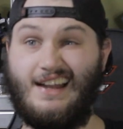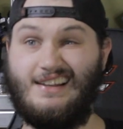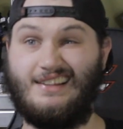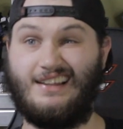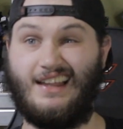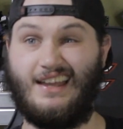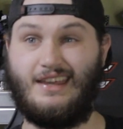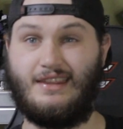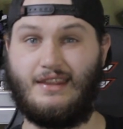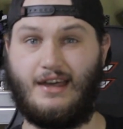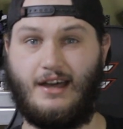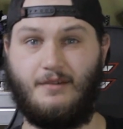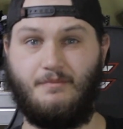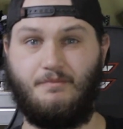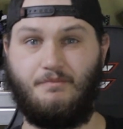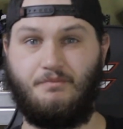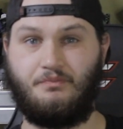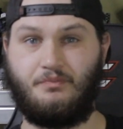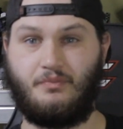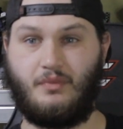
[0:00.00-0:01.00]
I kind of like
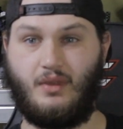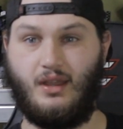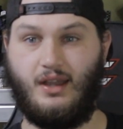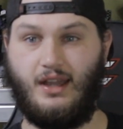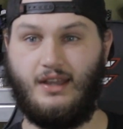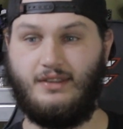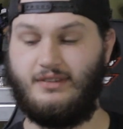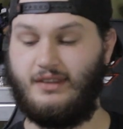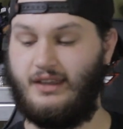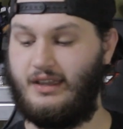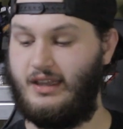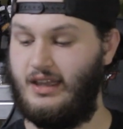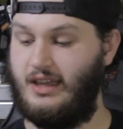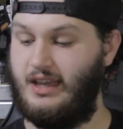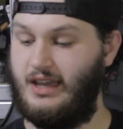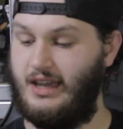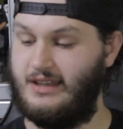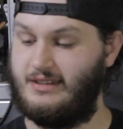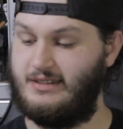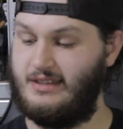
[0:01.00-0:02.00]
that. It's
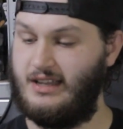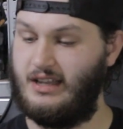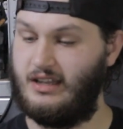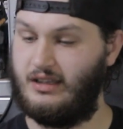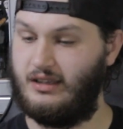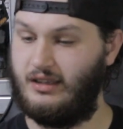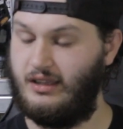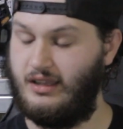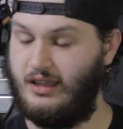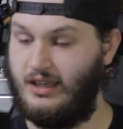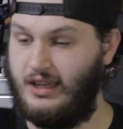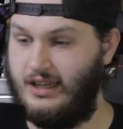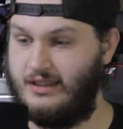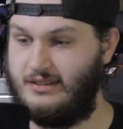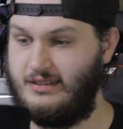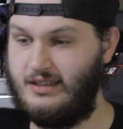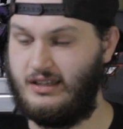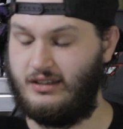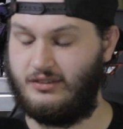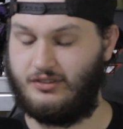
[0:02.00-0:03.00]
like, it's not,
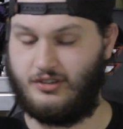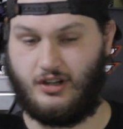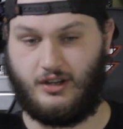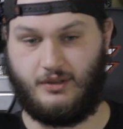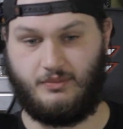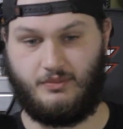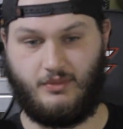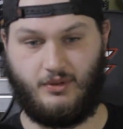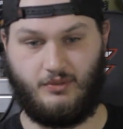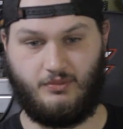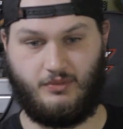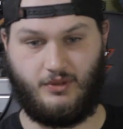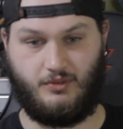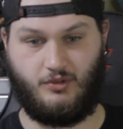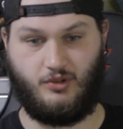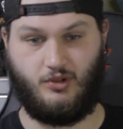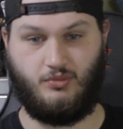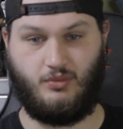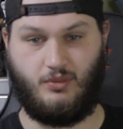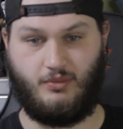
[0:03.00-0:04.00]
it's not, sorry,
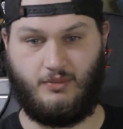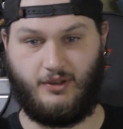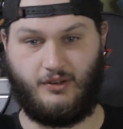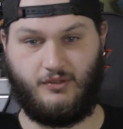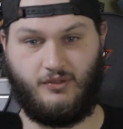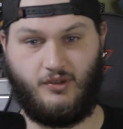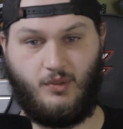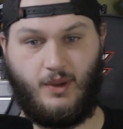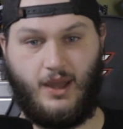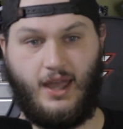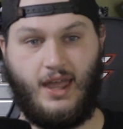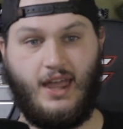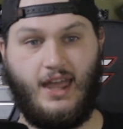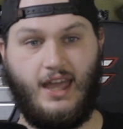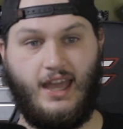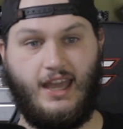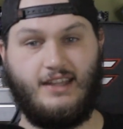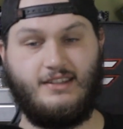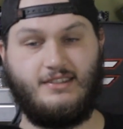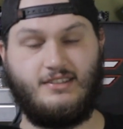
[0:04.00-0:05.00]
hold my microphone away.